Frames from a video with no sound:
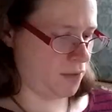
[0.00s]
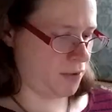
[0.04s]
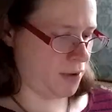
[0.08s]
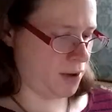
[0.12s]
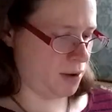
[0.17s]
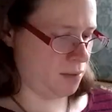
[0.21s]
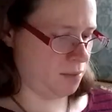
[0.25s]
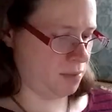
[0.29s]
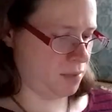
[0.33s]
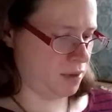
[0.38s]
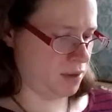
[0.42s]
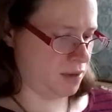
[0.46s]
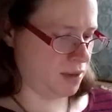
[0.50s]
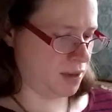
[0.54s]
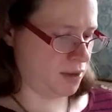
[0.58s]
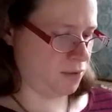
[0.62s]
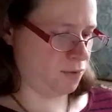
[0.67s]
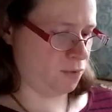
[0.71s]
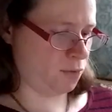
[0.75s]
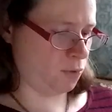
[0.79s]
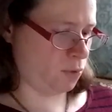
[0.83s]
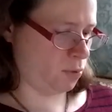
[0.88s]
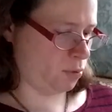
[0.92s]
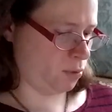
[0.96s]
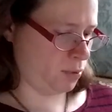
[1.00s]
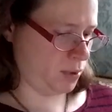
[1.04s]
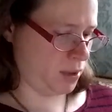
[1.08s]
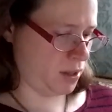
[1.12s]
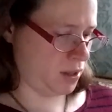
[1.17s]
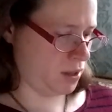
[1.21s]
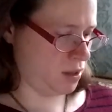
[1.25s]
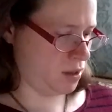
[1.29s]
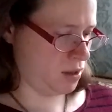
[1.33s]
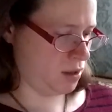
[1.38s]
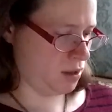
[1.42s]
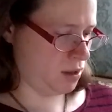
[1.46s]
hadn't been dead for a
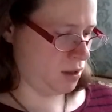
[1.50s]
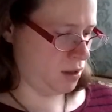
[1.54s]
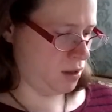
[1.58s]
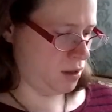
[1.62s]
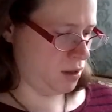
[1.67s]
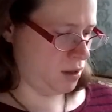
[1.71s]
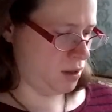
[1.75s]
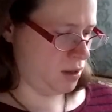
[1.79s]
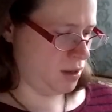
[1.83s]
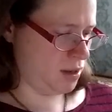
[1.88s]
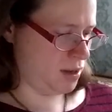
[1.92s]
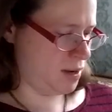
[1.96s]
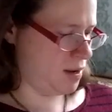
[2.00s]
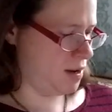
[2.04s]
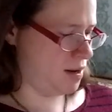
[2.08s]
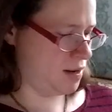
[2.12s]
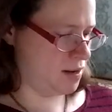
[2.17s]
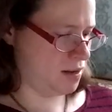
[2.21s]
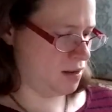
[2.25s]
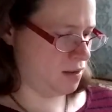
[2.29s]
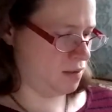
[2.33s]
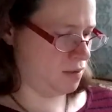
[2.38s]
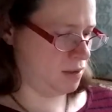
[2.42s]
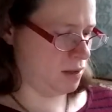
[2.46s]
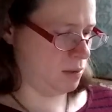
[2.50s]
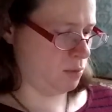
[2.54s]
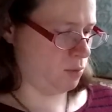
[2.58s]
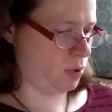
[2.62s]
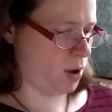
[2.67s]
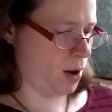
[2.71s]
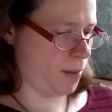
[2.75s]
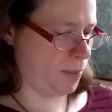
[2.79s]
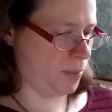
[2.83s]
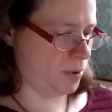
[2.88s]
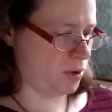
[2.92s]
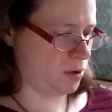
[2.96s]
week. It didn't seem
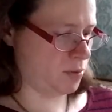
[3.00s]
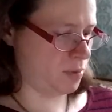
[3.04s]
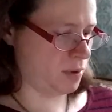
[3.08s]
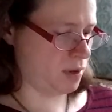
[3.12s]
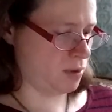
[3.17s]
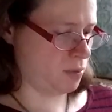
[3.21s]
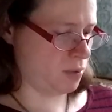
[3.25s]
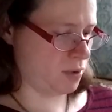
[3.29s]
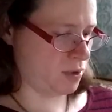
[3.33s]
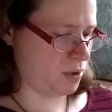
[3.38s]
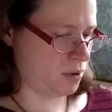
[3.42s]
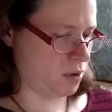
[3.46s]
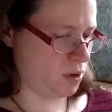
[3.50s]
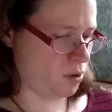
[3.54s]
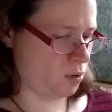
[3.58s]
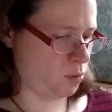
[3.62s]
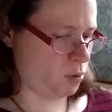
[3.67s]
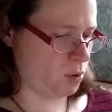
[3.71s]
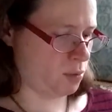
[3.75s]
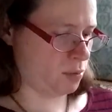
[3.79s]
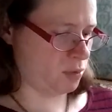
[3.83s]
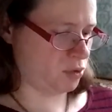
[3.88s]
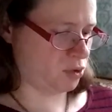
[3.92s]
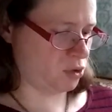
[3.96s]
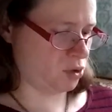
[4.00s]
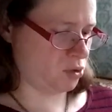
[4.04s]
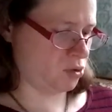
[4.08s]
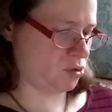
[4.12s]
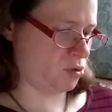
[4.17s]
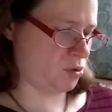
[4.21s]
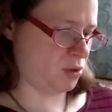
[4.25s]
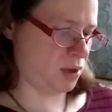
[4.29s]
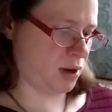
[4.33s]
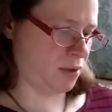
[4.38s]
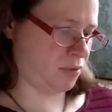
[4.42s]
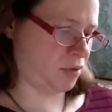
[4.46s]
proper to be with another woman so
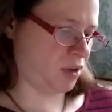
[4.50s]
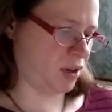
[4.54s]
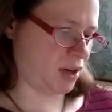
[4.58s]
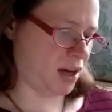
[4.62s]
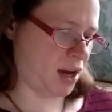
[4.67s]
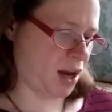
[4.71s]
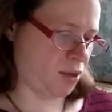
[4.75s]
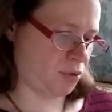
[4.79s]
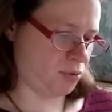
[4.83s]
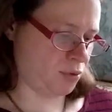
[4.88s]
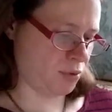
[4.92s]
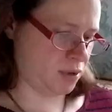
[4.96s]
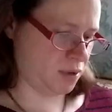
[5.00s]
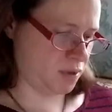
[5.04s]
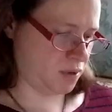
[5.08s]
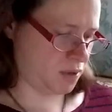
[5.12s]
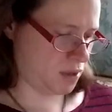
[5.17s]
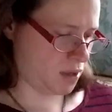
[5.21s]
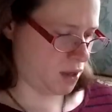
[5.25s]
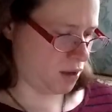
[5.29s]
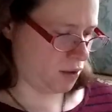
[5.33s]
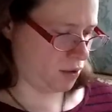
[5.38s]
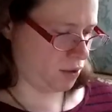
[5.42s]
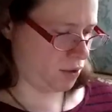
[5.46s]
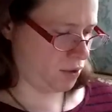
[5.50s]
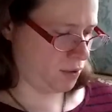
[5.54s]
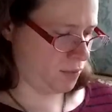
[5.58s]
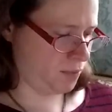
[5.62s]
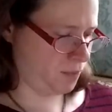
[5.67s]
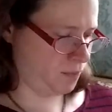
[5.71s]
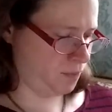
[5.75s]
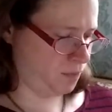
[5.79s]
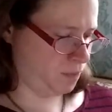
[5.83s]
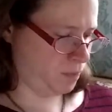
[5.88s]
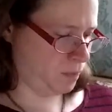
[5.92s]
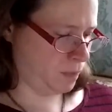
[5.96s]
soon after Catherine's death.
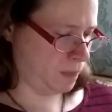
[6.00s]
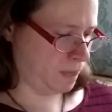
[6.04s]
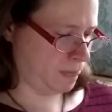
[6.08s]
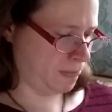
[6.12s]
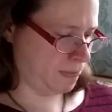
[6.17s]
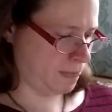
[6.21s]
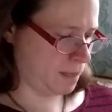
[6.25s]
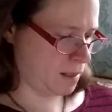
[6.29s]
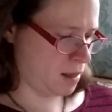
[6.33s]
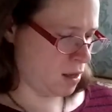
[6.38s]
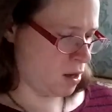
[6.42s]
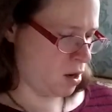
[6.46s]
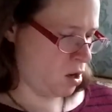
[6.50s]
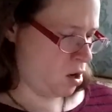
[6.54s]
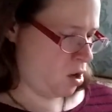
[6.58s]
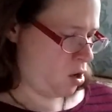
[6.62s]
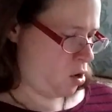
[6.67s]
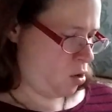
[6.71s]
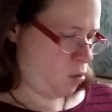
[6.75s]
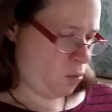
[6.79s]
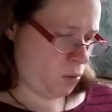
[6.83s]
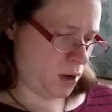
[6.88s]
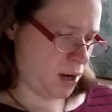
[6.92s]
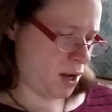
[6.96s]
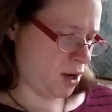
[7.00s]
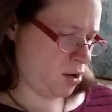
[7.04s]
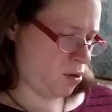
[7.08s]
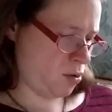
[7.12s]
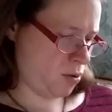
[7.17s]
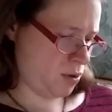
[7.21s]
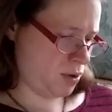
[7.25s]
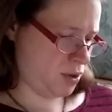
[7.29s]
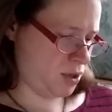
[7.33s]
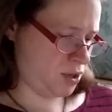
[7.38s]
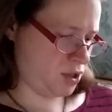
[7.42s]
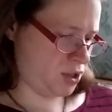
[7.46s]
"We're not
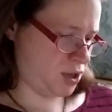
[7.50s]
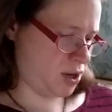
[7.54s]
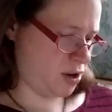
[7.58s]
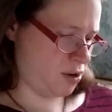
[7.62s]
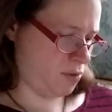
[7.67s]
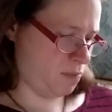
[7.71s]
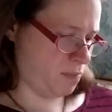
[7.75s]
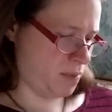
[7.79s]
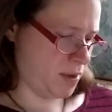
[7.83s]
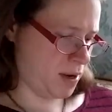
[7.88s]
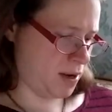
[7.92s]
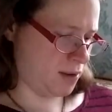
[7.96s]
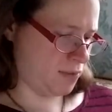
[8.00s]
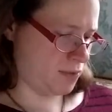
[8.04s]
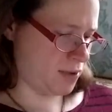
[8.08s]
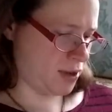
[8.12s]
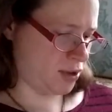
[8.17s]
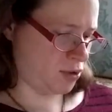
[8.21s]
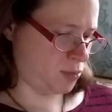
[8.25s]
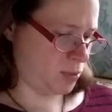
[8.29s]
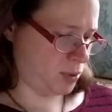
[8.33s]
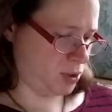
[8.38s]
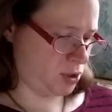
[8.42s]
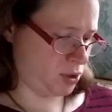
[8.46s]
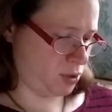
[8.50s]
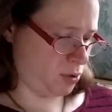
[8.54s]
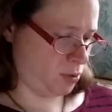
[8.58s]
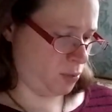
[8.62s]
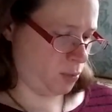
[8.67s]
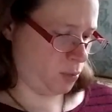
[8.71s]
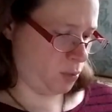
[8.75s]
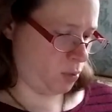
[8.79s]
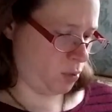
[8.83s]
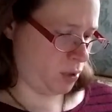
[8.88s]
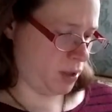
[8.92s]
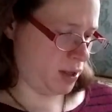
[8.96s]
going to share a bed if that's what you're
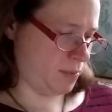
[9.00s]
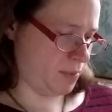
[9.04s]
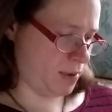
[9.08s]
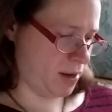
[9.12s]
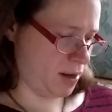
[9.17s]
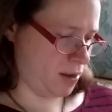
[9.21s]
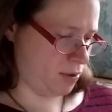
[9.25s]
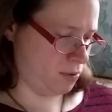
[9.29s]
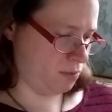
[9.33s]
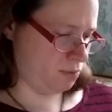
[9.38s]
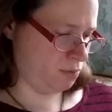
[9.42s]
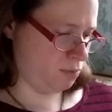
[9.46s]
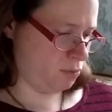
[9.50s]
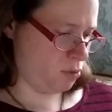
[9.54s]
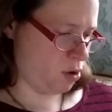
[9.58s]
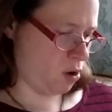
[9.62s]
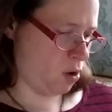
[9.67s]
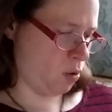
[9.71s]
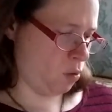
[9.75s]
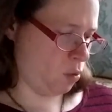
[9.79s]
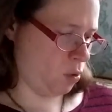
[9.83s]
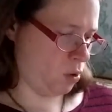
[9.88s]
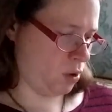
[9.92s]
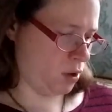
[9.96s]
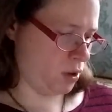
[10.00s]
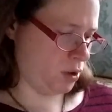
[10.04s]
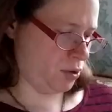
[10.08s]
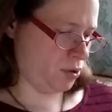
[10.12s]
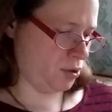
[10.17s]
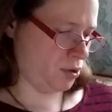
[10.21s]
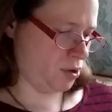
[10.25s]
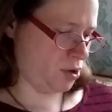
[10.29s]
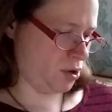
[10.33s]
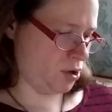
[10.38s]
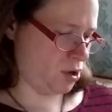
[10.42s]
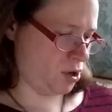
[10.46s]
worried about," Aurora
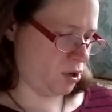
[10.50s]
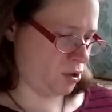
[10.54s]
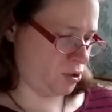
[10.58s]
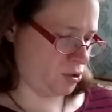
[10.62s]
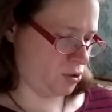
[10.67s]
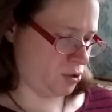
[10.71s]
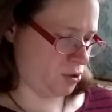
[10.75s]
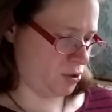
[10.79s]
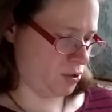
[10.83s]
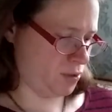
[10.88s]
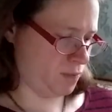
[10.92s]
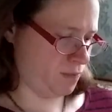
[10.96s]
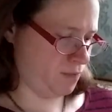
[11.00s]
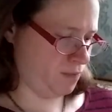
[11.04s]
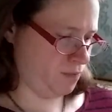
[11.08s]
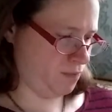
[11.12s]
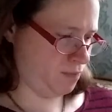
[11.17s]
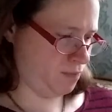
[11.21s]
assured him,